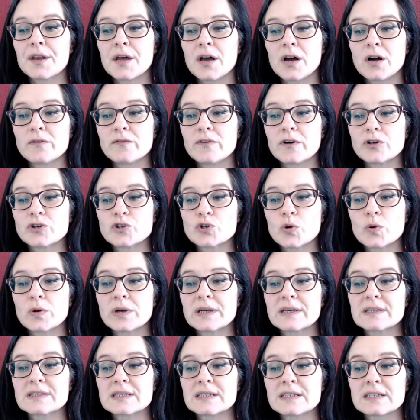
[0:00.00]
of our dual
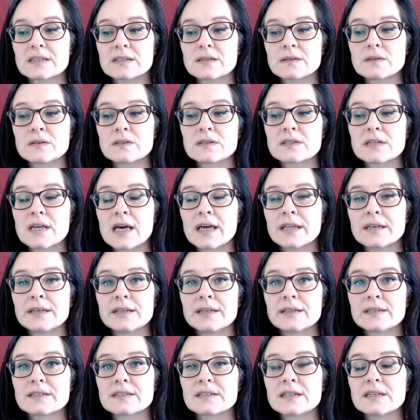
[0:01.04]
existence and
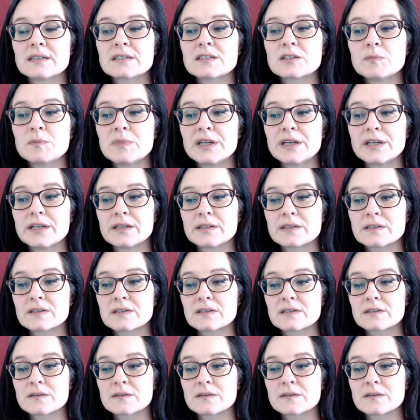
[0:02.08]
its intermediates.